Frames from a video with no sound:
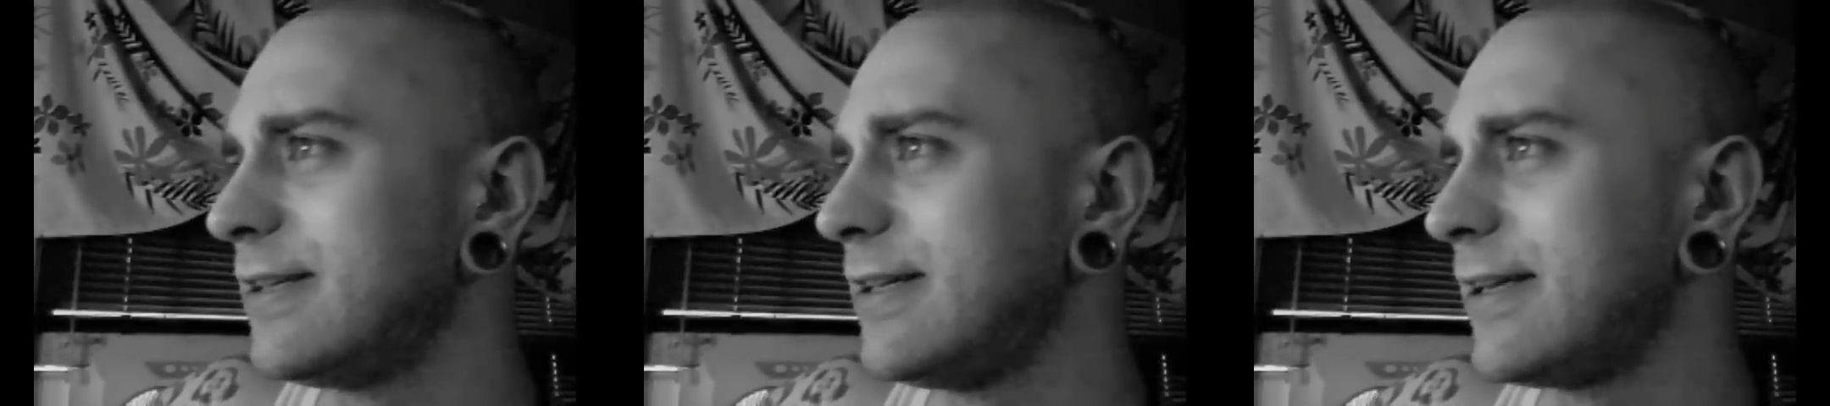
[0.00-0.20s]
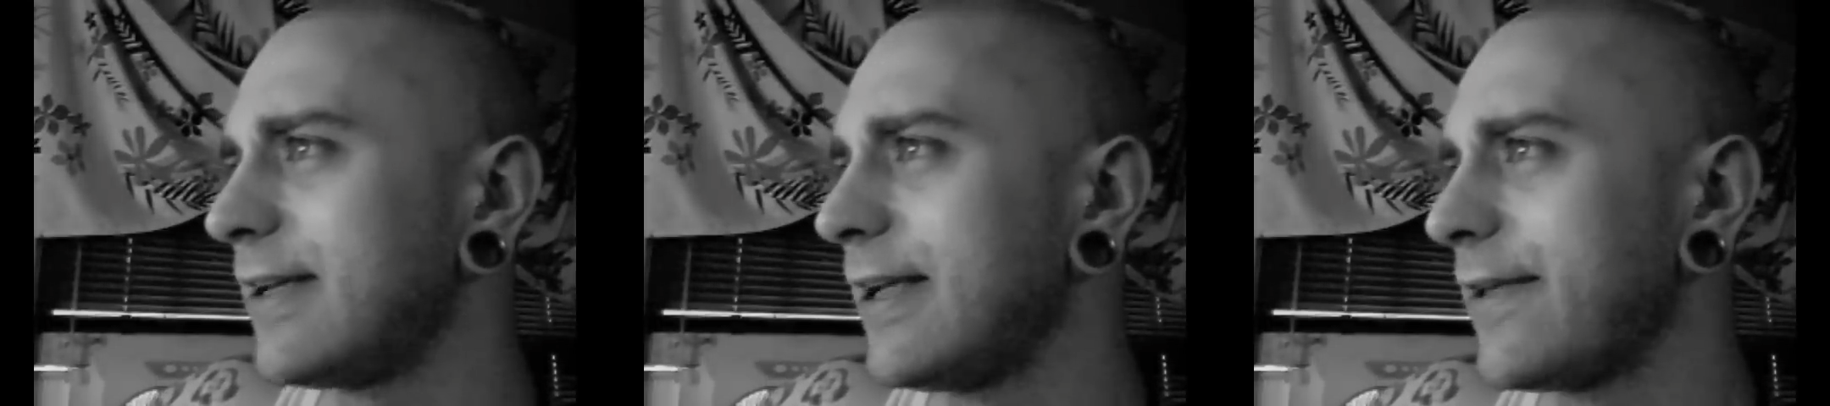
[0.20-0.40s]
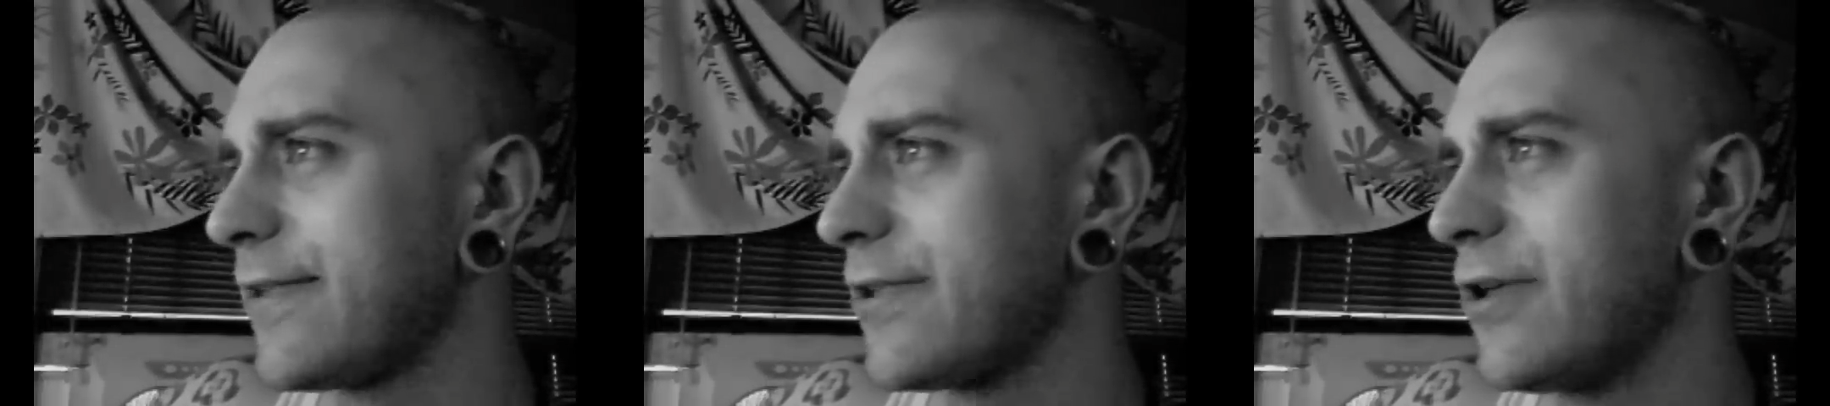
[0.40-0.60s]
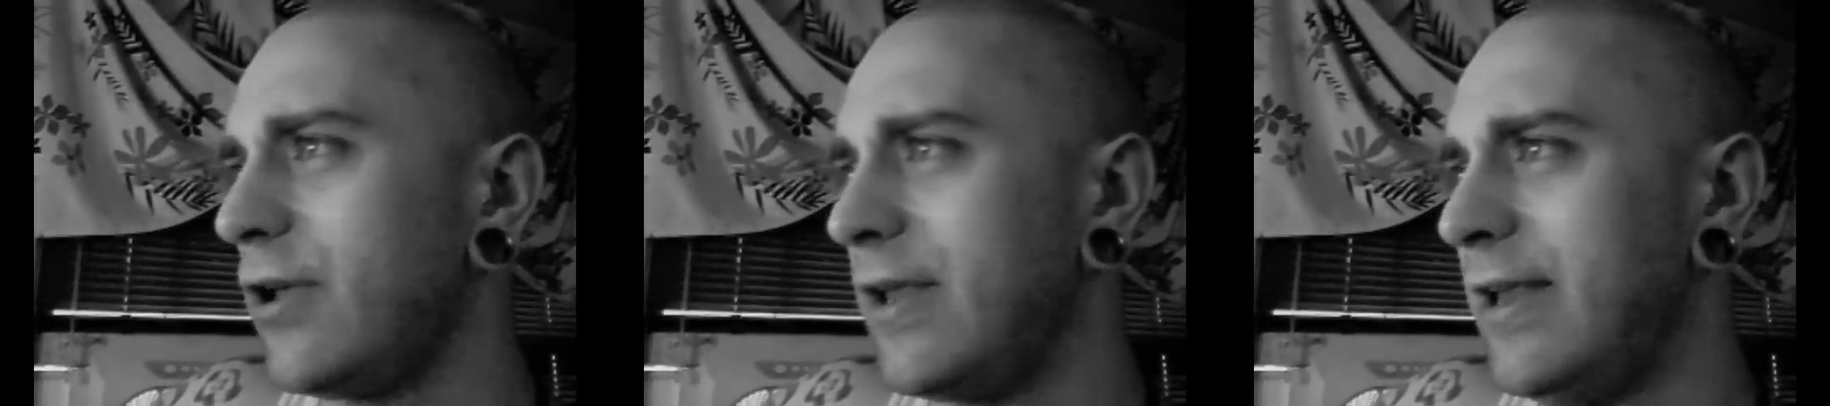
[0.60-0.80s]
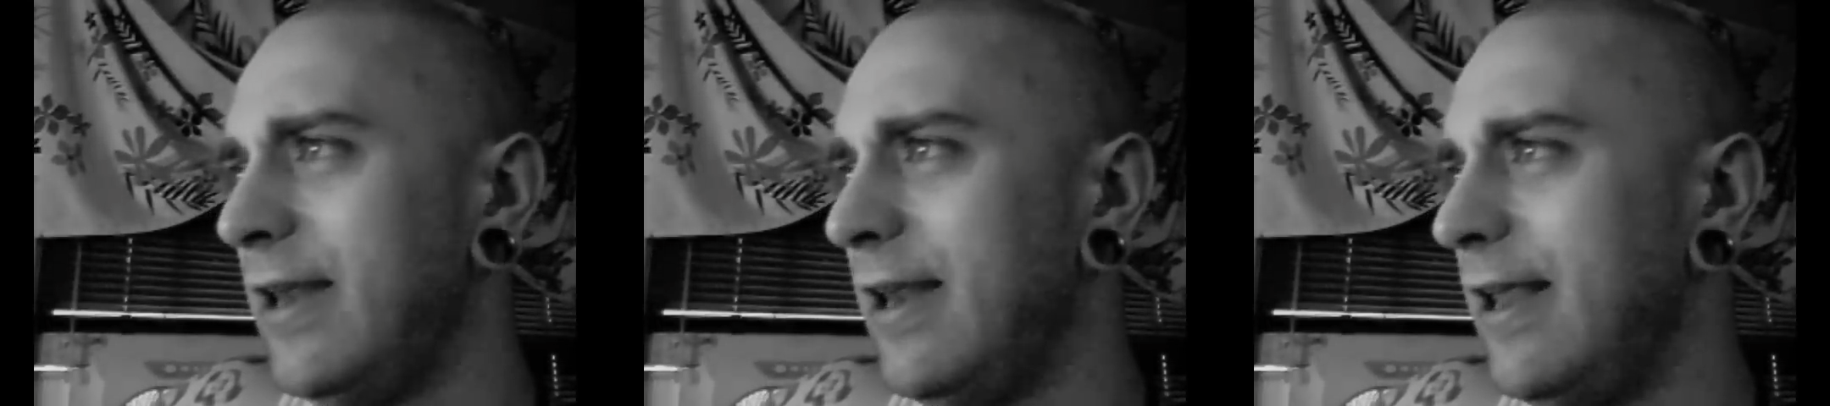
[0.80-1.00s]
I guess,
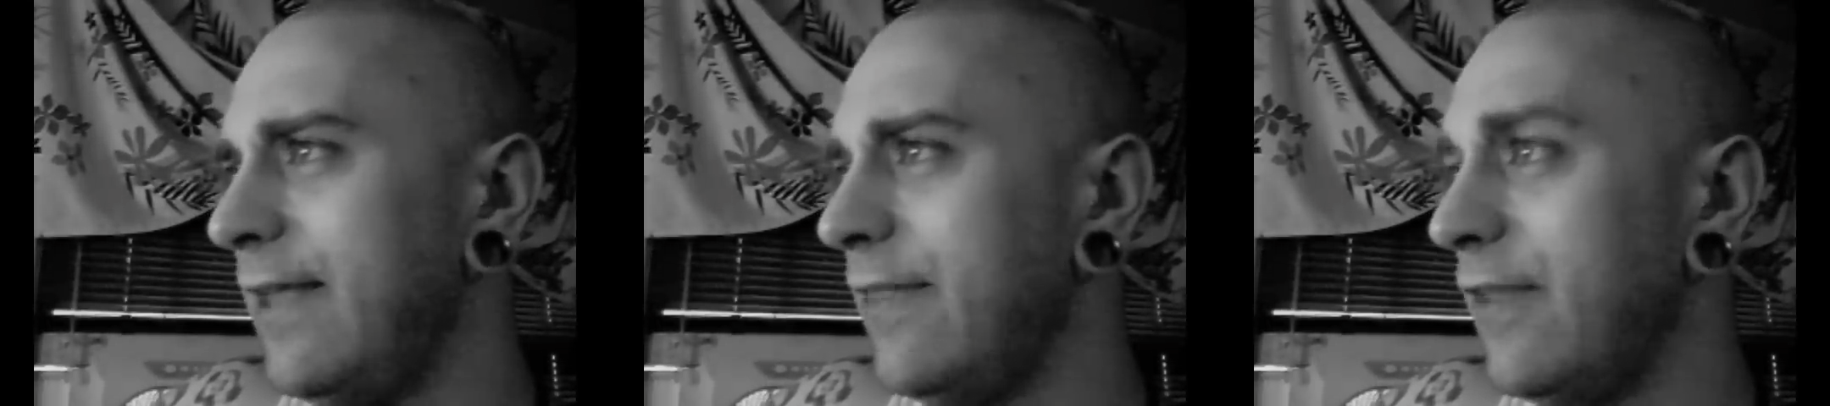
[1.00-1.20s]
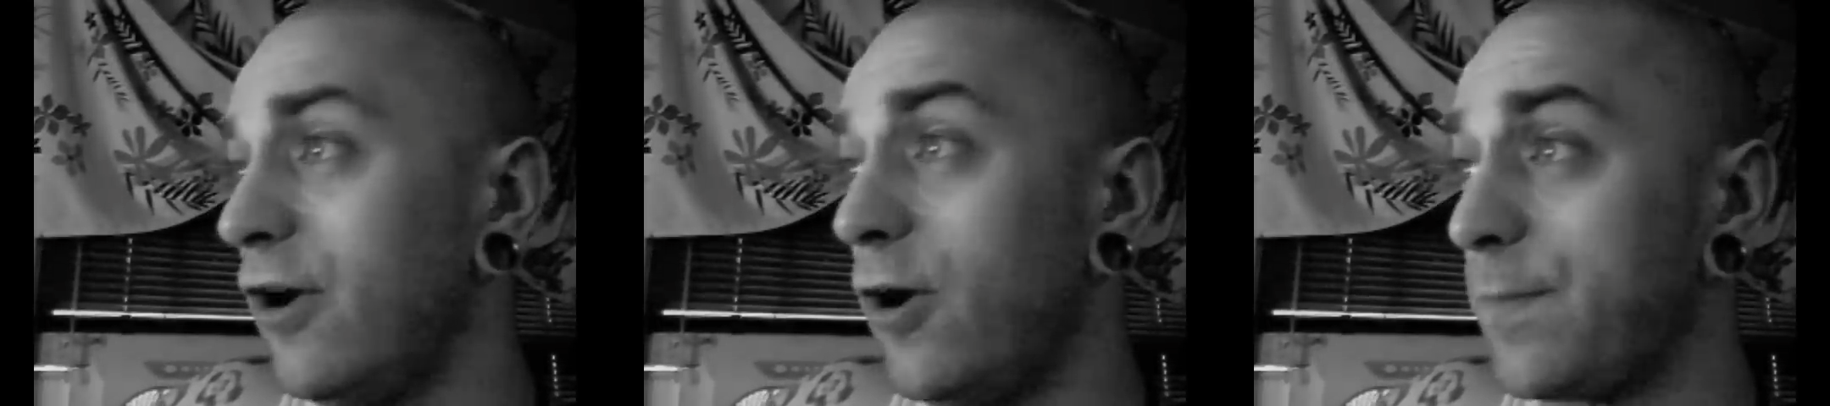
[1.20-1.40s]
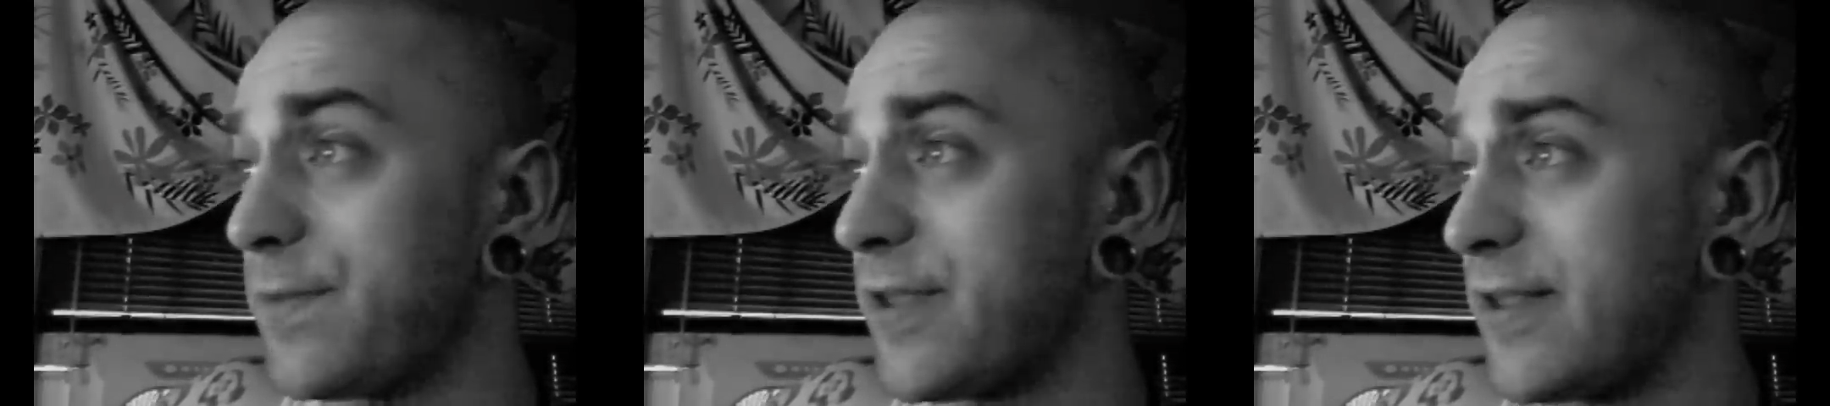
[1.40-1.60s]
in the hopes